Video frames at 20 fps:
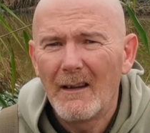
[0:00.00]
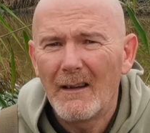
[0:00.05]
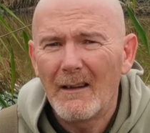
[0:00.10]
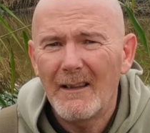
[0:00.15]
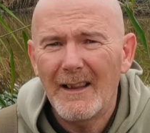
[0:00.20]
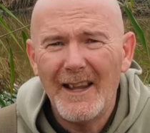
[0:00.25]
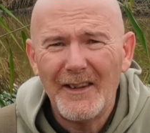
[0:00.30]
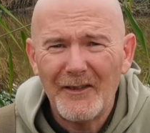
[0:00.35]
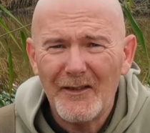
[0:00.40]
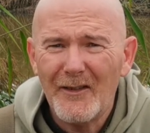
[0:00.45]

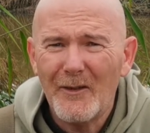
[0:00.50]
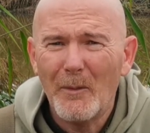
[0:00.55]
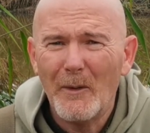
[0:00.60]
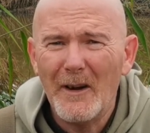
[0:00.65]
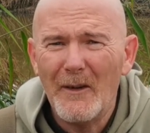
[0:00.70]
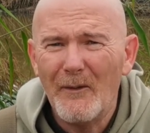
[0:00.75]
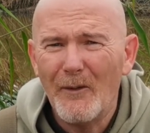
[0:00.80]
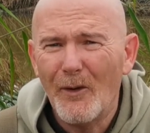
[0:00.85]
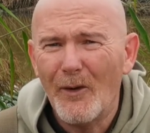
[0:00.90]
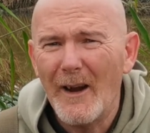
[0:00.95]
Less than
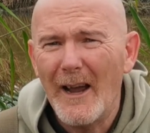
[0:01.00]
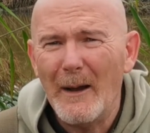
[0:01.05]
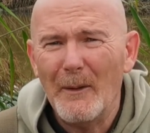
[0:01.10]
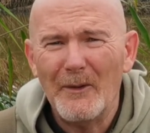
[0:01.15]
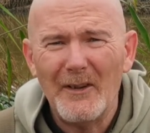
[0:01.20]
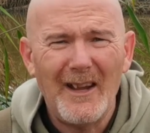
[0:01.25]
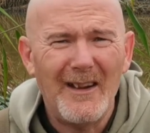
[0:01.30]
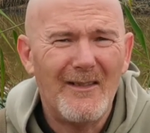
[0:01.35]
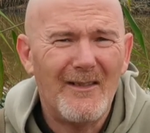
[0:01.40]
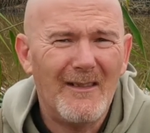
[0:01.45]
24
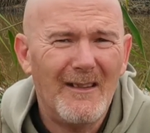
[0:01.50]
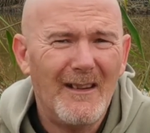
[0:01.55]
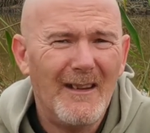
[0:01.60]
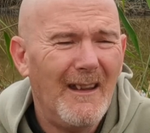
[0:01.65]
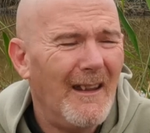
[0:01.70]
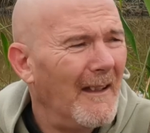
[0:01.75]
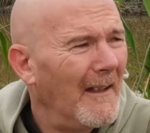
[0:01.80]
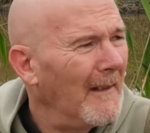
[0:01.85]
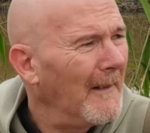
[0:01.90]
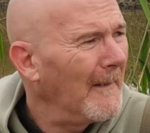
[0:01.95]
hours actually.
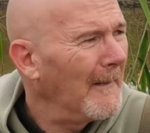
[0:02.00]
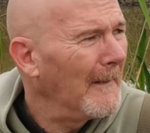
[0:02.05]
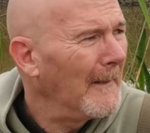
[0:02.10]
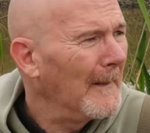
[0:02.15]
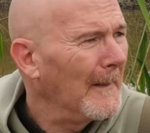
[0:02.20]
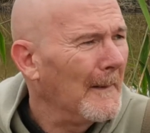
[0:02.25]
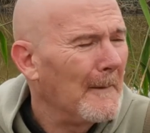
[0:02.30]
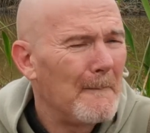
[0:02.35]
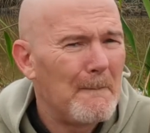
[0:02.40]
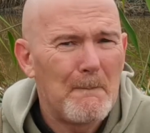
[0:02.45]

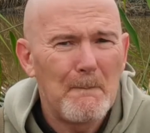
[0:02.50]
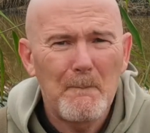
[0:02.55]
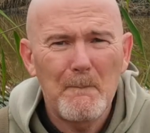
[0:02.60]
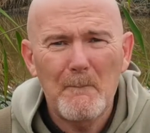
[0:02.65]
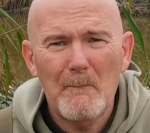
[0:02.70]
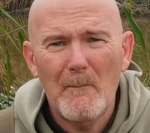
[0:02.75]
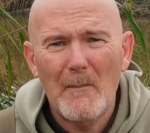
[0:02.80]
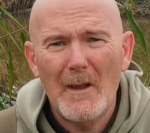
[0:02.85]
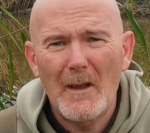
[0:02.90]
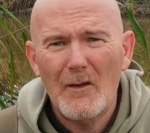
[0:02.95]

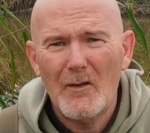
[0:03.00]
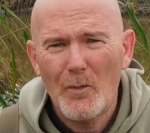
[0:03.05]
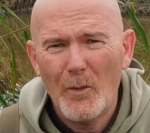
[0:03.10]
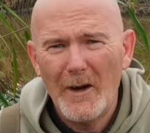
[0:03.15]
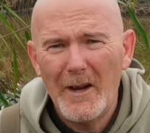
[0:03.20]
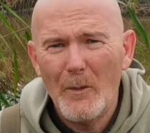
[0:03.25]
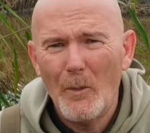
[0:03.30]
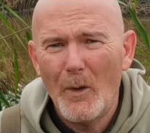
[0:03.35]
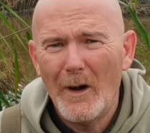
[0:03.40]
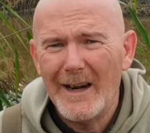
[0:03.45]

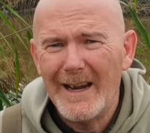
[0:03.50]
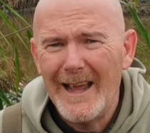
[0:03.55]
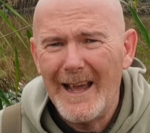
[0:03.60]
21